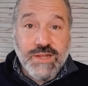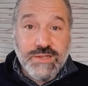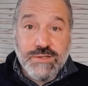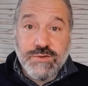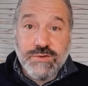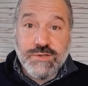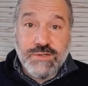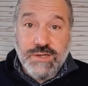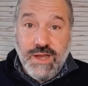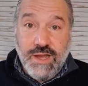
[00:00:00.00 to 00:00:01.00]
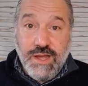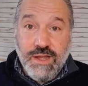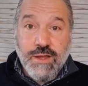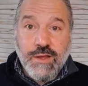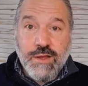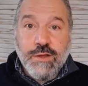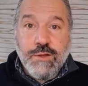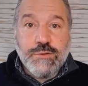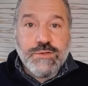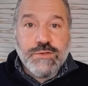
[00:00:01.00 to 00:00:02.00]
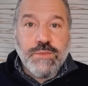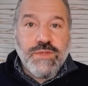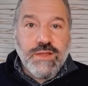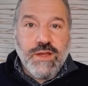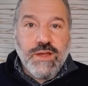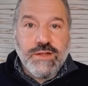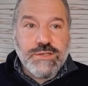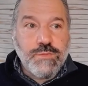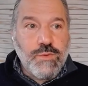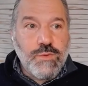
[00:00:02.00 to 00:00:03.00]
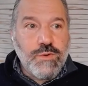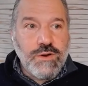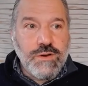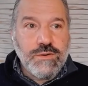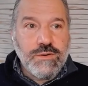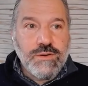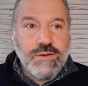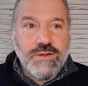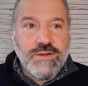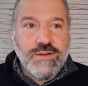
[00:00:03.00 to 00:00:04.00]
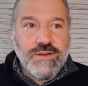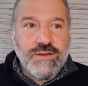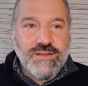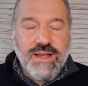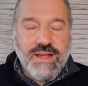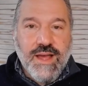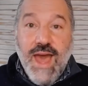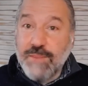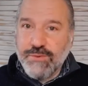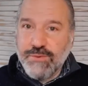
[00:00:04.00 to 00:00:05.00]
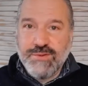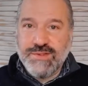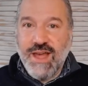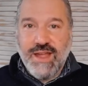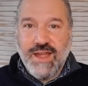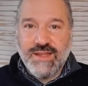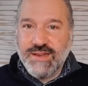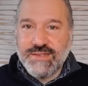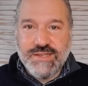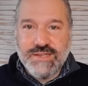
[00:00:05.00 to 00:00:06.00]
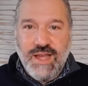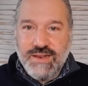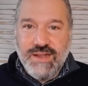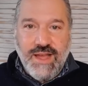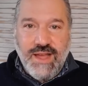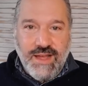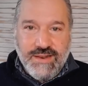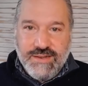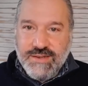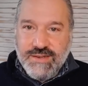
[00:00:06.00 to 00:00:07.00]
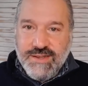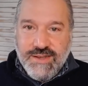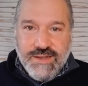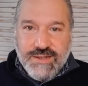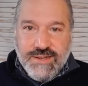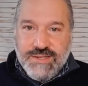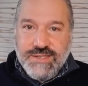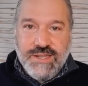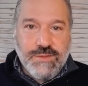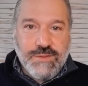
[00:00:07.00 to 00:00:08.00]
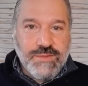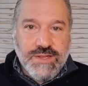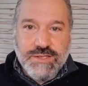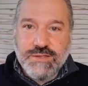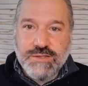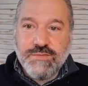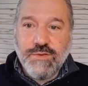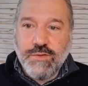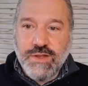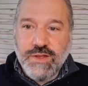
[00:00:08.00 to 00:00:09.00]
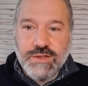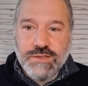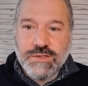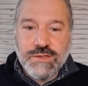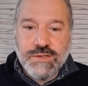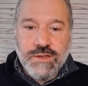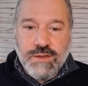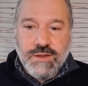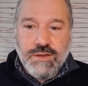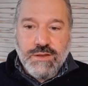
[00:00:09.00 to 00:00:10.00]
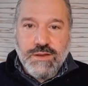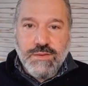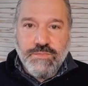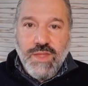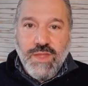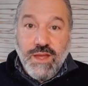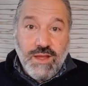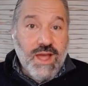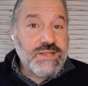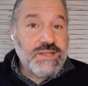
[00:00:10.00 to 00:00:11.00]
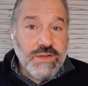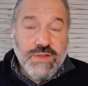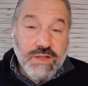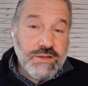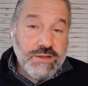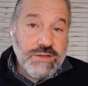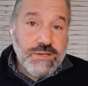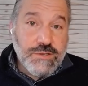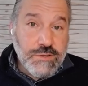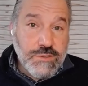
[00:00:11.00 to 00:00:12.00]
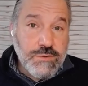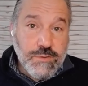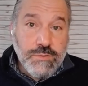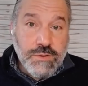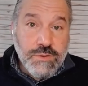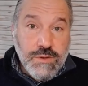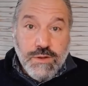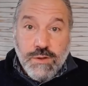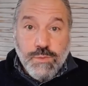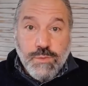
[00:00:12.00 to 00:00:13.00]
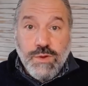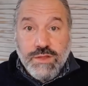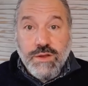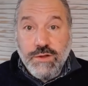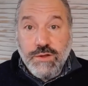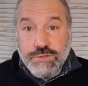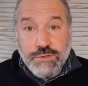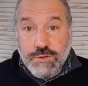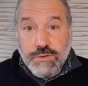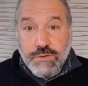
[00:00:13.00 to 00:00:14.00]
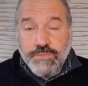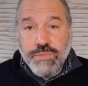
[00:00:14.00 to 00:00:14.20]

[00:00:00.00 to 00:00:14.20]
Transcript: institution today to something that is more Apple-like in its end-to-end seamless focus has everything to do with culture.